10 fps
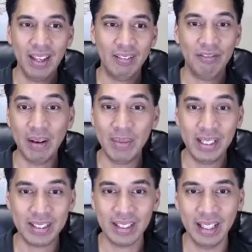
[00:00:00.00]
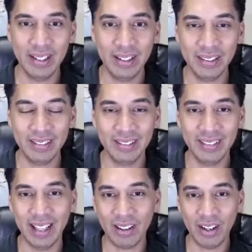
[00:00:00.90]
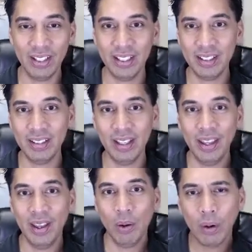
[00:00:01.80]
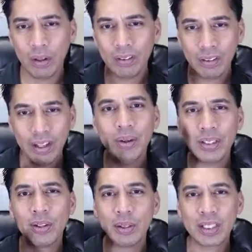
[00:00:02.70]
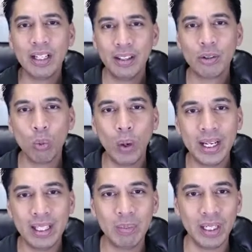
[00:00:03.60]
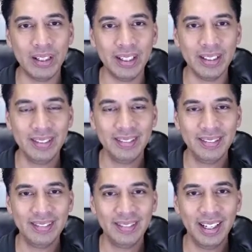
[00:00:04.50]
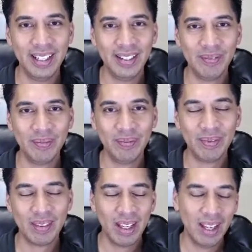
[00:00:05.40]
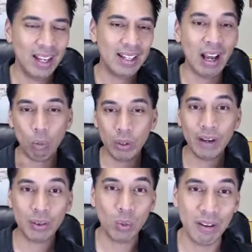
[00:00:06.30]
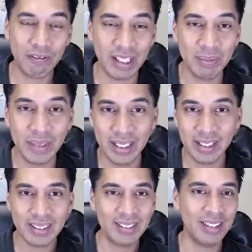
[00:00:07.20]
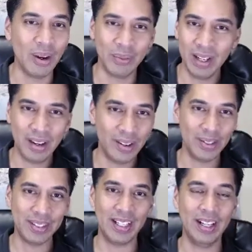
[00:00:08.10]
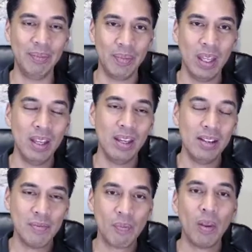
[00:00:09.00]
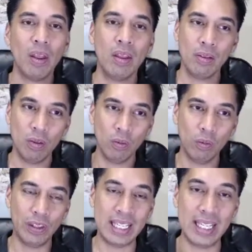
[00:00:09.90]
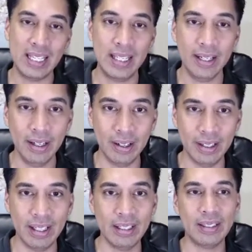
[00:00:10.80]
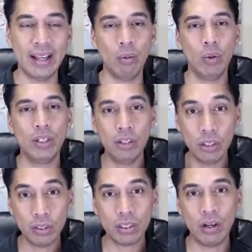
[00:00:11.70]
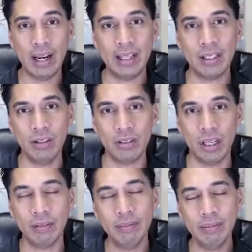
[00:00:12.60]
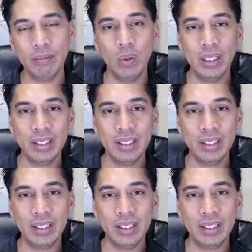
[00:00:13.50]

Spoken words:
5 minutes later, they call you. Well, notice there was kind of this waiting period, right? Now, will you have to wait 5 minutes? No, not all the time. The key here is that when you do start asking yourself, what does